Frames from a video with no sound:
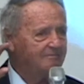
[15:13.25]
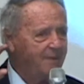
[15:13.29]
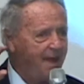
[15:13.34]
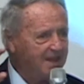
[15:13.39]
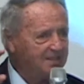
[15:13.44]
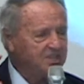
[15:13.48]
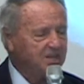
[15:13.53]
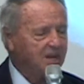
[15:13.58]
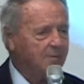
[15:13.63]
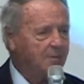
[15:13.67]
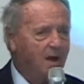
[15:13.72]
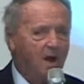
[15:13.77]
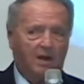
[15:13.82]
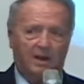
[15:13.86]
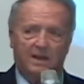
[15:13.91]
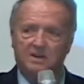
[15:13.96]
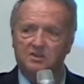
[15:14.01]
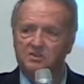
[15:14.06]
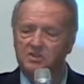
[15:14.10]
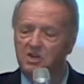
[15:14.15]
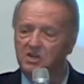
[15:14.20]
basketball
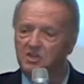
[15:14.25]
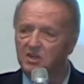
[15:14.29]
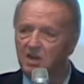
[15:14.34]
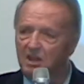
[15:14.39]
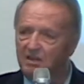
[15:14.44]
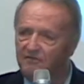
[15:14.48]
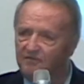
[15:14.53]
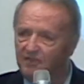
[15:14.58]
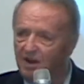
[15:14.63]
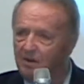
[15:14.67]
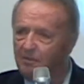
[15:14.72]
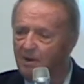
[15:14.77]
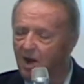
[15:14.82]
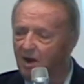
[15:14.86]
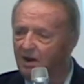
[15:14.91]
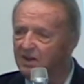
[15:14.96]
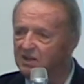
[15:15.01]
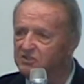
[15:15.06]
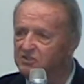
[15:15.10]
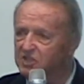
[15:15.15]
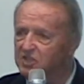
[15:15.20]
against each other,
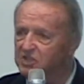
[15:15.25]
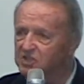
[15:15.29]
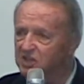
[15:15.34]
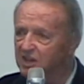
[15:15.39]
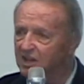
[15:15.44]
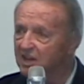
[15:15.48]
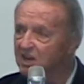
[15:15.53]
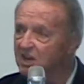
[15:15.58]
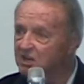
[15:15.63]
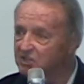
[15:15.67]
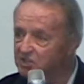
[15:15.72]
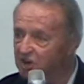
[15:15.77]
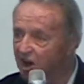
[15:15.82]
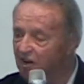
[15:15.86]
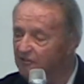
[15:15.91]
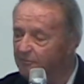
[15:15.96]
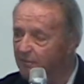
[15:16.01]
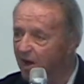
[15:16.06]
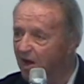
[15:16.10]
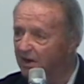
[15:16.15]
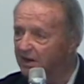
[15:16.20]
football against each other,
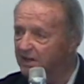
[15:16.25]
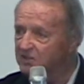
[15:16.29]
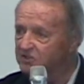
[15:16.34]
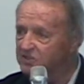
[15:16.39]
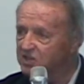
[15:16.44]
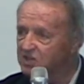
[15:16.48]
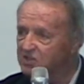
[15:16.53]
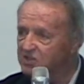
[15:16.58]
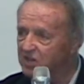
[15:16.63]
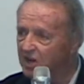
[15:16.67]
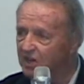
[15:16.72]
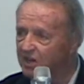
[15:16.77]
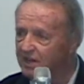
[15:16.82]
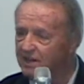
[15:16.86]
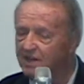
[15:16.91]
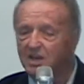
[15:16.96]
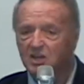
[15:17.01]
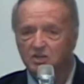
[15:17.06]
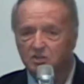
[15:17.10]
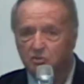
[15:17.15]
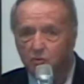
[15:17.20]
softball against each
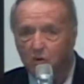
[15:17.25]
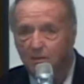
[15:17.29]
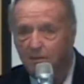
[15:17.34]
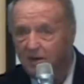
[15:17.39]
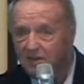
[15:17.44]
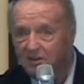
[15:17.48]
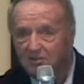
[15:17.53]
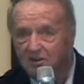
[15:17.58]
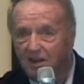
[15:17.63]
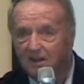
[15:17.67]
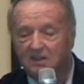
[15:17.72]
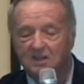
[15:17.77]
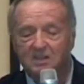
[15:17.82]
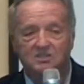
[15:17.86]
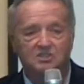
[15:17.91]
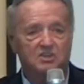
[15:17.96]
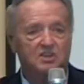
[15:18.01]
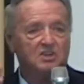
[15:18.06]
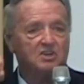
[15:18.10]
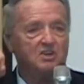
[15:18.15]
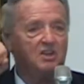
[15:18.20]
other, swimming
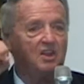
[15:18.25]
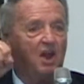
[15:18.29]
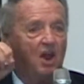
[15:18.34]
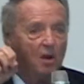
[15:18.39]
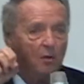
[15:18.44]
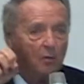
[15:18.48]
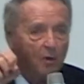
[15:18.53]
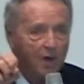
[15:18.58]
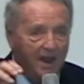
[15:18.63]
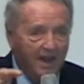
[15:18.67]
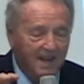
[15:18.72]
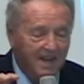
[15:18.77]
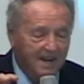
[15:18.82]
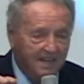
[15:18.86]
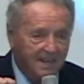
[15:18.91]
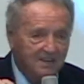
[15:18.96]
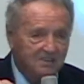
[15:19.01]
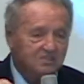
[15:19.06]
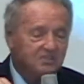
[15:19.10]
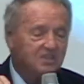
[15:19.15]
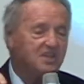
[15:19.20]
against each other, running
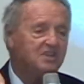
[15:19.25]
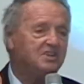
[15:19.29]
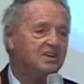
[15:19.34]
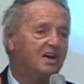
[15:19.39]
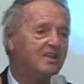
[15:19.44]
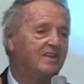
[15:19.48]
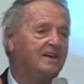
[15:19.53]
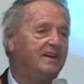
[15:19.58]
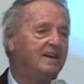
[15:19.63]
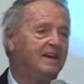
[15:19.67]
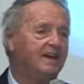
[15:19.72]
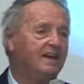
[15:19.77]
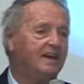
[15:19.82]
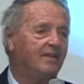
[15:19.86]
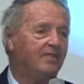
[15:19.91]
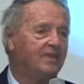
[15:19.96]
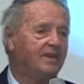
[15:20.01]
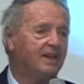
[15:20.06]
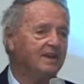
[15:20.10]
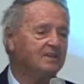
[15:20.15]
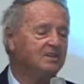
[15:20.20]
against each other,
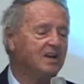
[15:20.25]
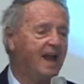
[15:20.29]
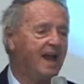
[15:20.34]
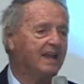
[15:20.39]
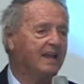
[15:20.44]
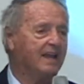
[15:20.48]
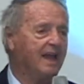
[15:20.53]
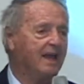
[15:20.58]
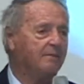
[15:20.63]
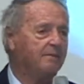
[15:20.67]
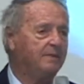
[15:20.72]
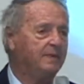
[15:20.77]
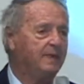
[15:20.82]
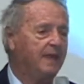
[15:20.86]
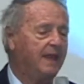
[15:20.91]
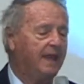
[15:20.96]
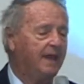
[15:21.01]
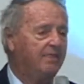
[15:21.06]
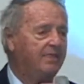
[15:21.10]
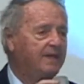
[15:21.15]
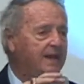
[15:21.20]
things like that.
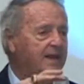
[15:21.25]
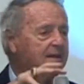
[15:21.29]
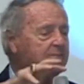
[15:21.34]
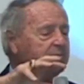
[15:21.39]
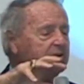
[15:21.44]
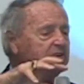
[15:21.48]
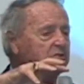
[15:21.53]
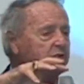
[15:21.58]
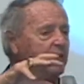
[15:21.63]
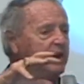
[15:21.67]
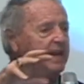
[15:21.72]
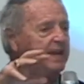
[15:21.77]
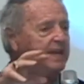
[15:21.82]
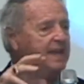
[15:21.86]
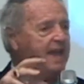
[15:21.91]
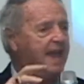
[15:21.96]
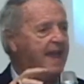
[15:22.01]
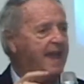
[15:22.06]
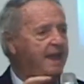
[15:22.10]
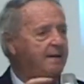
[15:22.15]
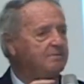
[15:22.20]
And then in between
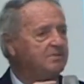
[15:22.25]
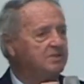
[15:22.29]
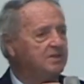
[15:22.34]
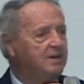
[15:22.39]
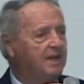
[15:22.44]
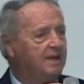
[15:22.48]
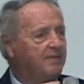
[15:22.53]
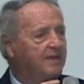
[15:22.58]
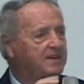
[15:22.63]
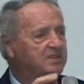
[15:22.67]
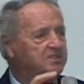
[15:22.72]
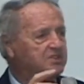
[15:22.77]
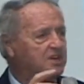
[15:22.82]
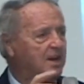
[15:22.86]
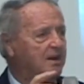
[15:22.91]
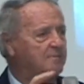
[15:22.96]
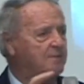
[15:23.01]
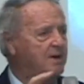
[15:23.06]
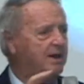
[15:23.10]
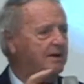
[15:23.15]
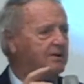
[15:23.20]
games, they
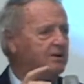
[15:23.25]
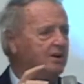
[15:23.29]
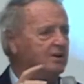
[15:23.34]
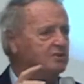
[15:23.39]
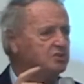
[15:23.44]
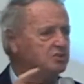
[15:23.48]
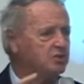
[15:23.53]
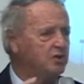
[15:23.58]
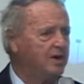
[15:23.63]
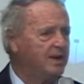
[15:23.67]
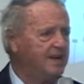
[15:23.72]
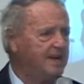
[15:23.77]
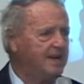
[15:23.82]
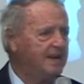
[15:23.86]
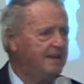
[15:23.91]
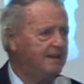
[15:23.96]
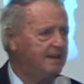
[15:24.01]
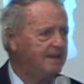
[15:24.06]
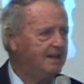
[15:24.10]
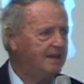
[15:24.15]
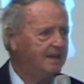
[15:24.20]
sit them under a tree